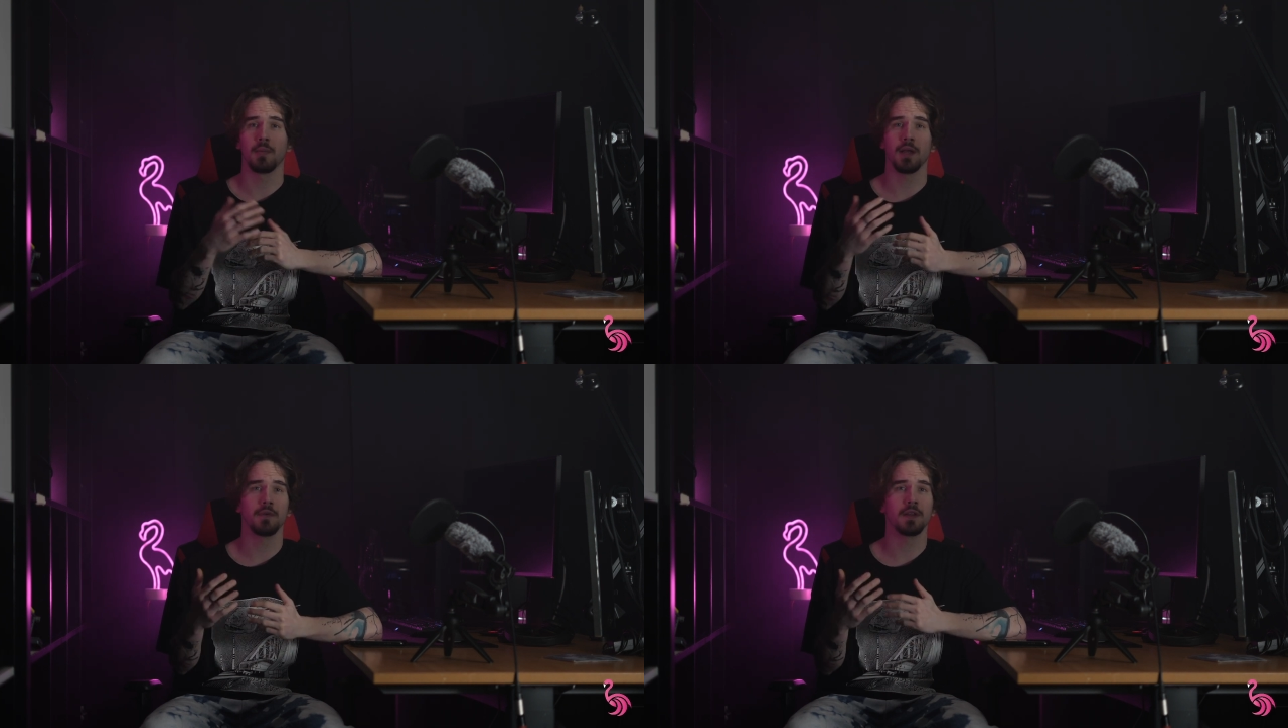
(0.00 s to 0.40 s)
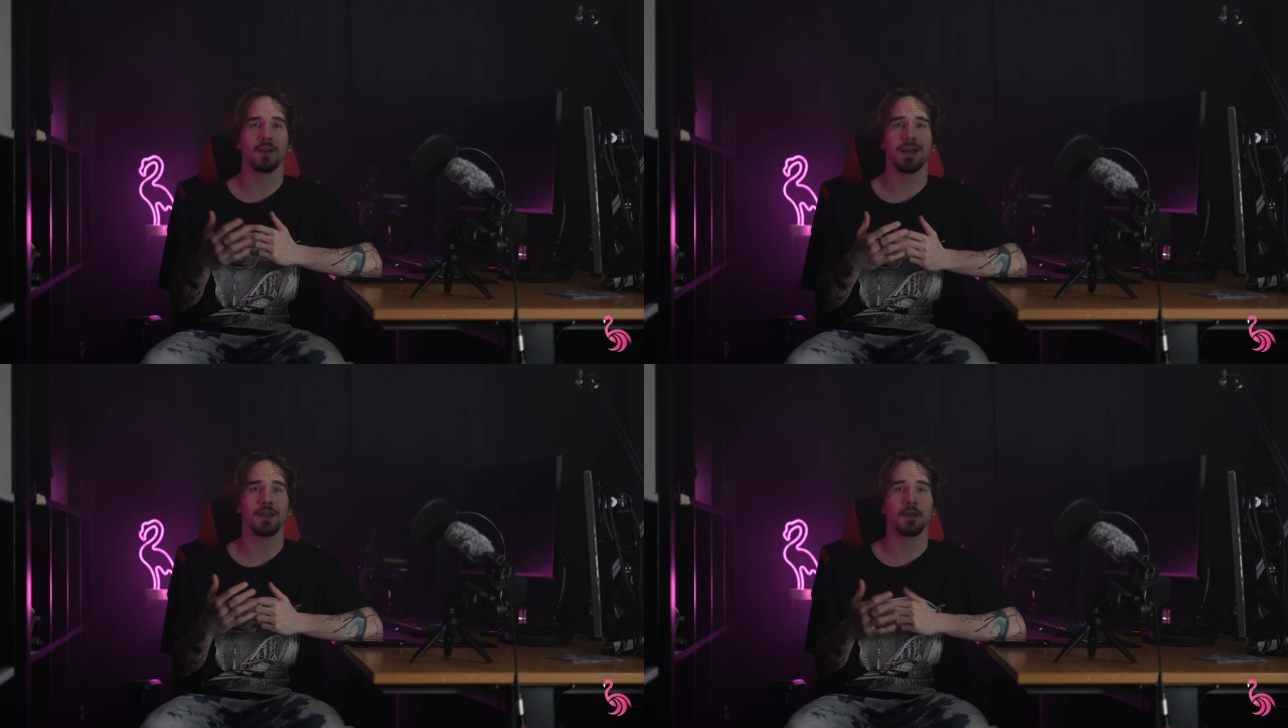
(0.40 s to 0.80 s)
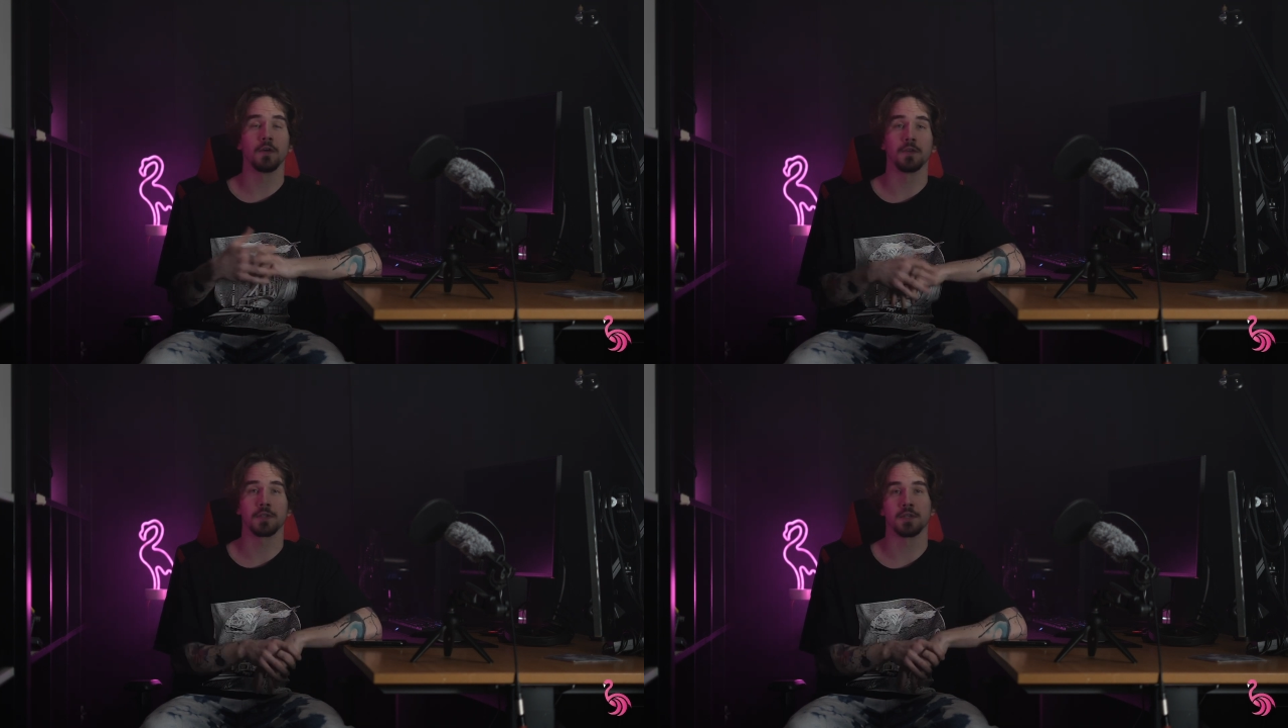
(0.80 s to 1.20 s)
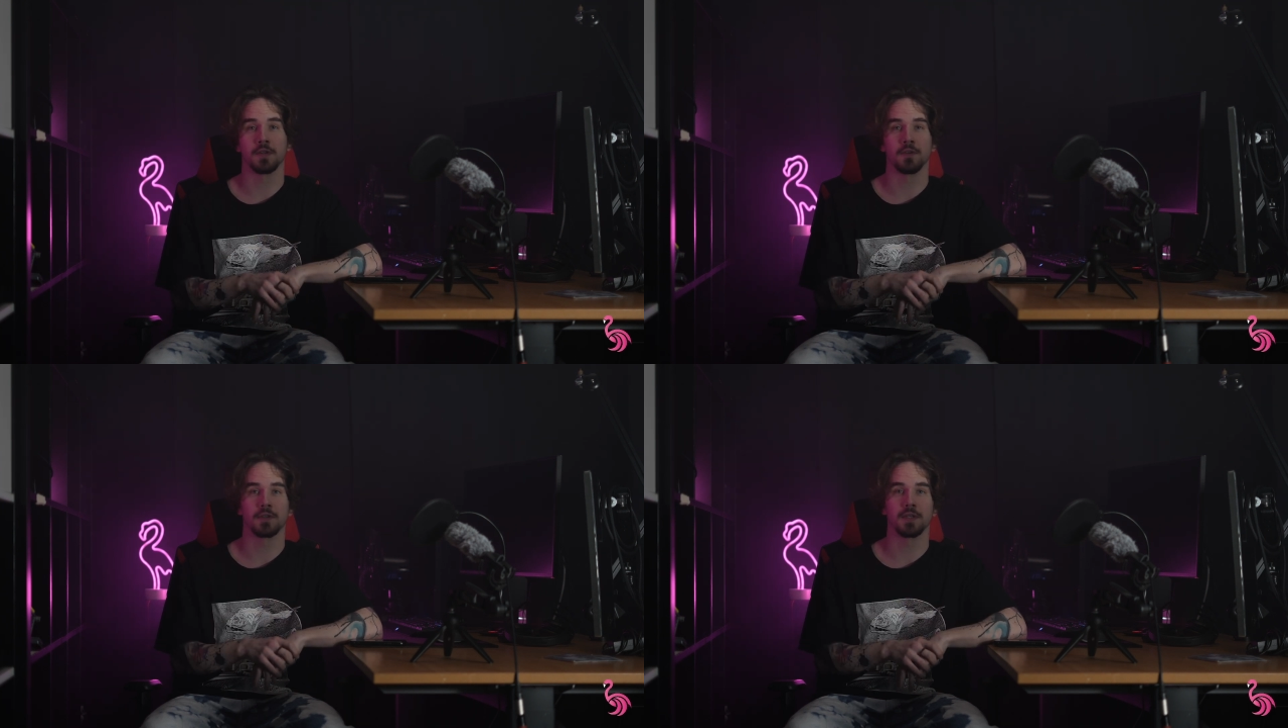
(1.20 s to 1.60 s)
play with the lighting
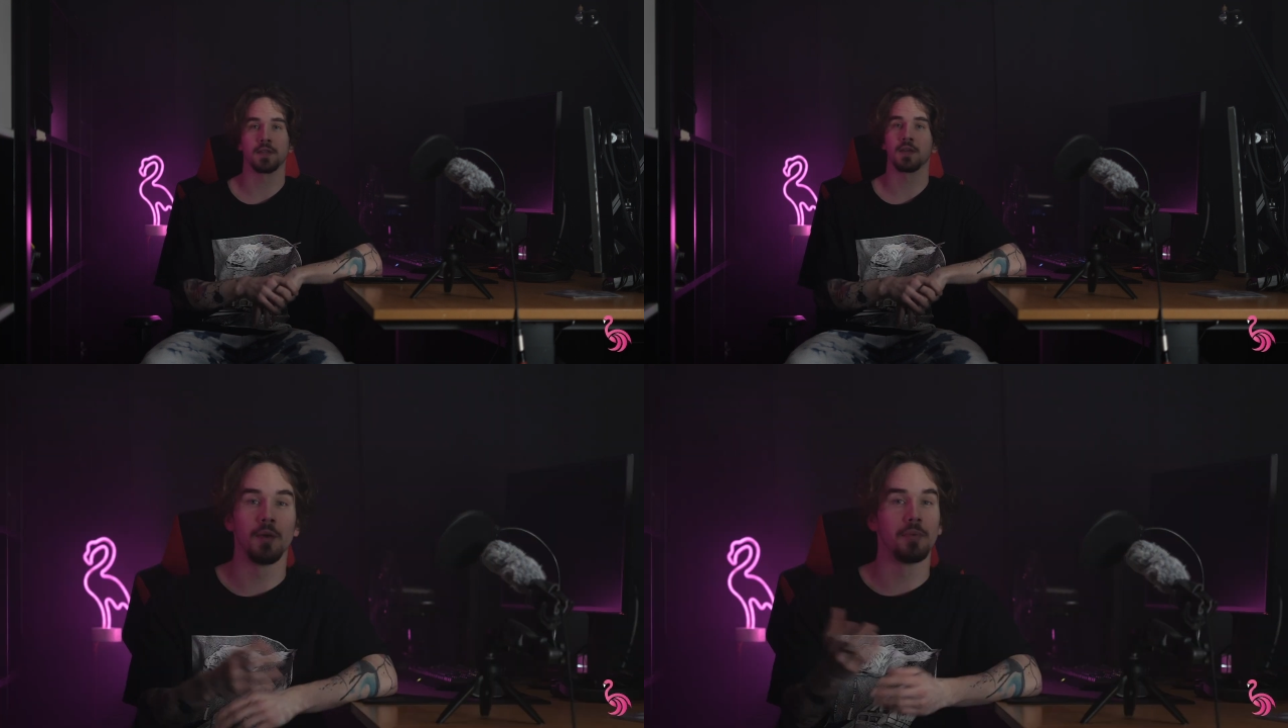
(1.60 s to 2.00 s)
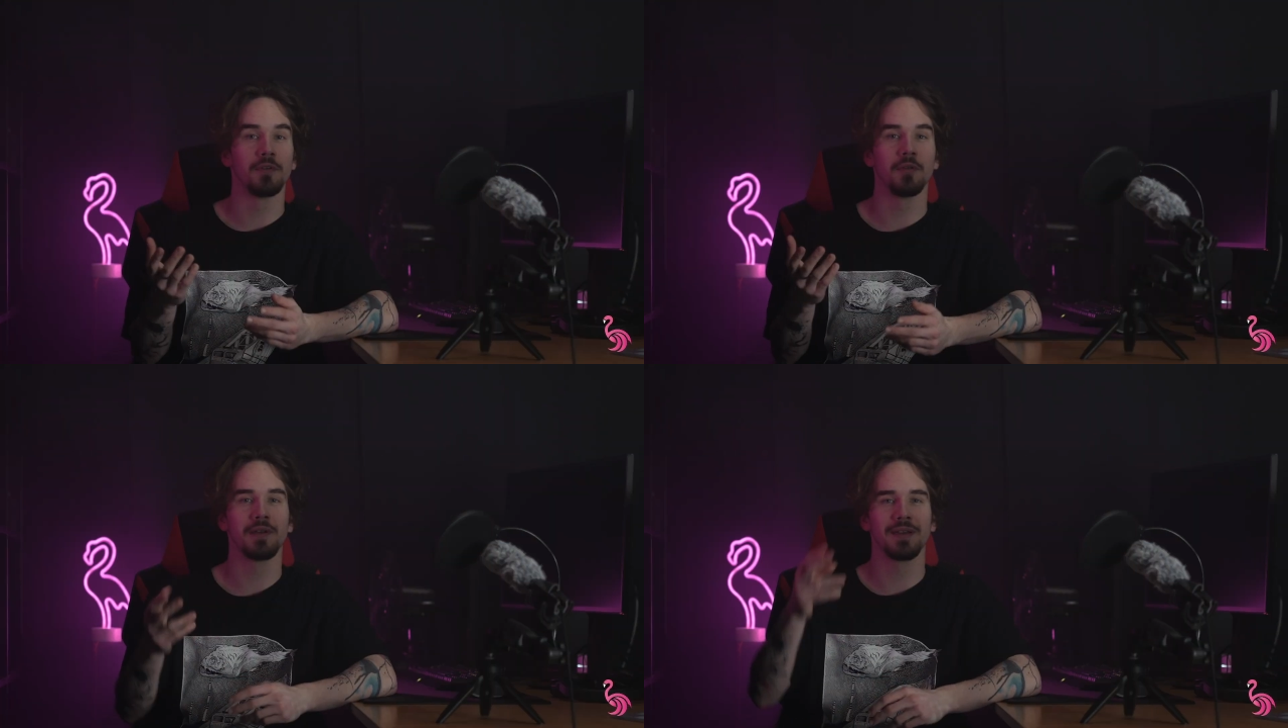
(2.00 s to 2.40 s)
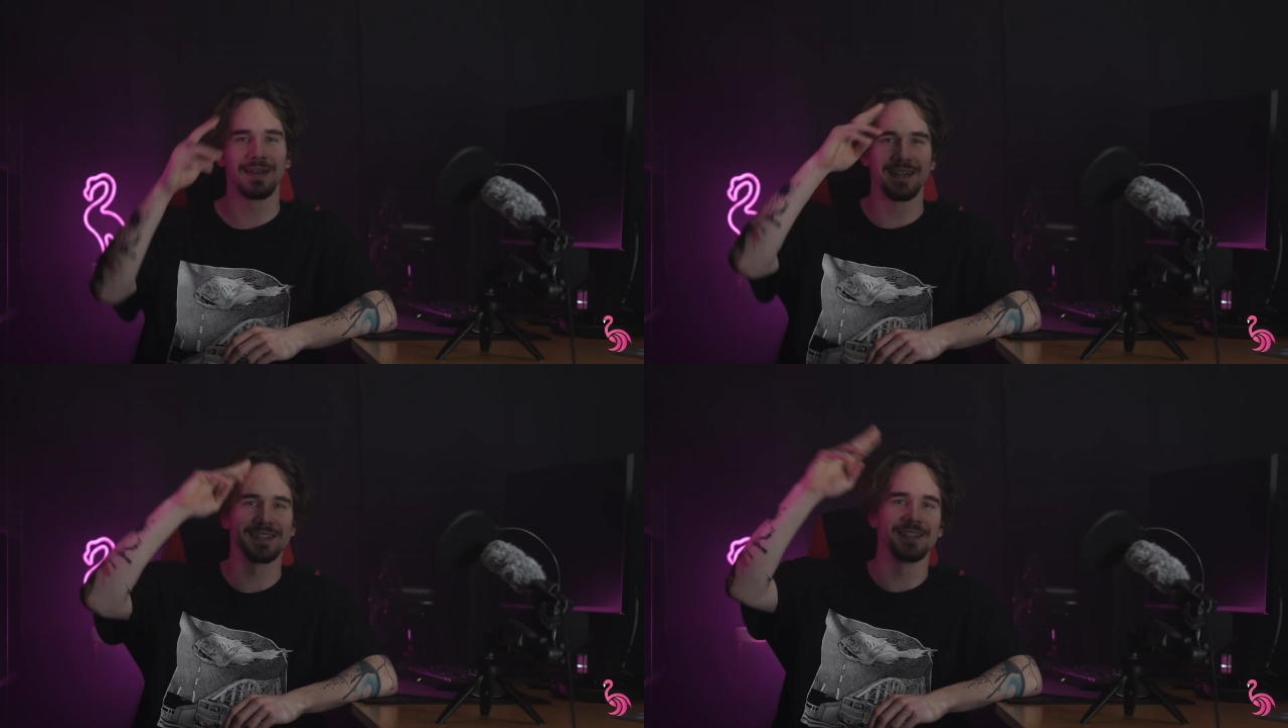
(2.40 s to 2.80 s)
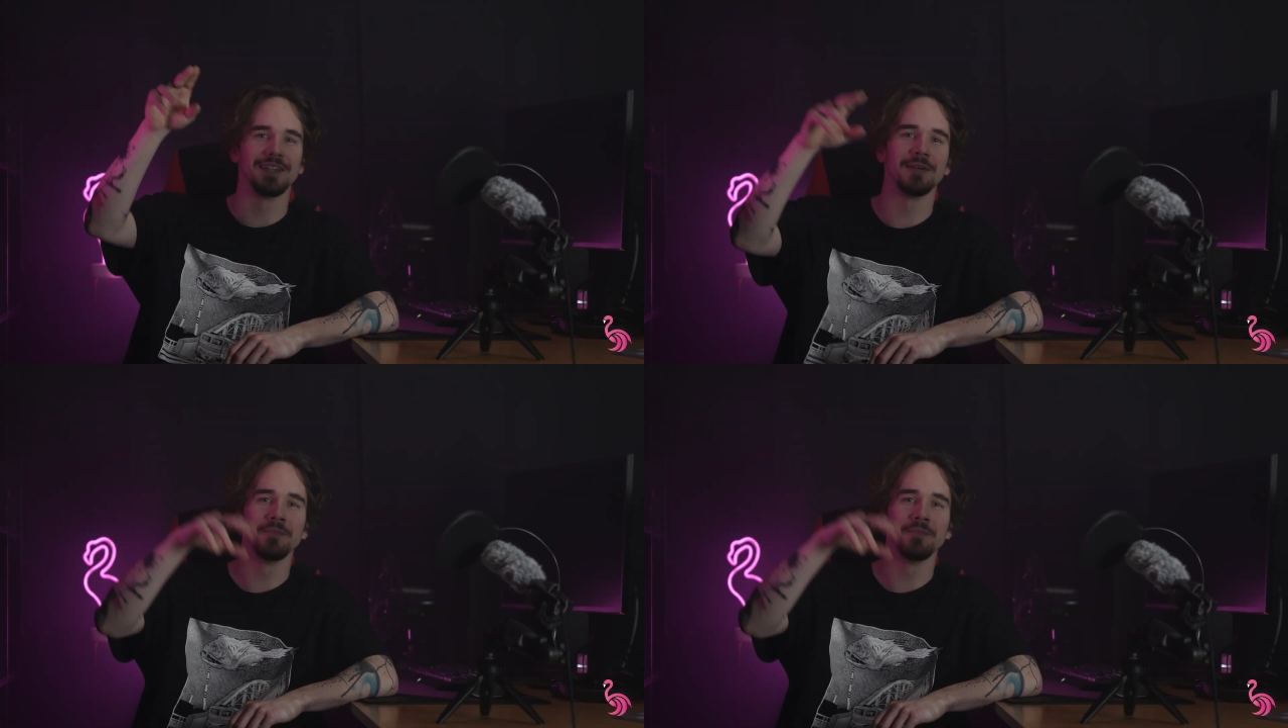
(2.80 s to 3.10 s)
conditions on your set. Happy filming and see ya!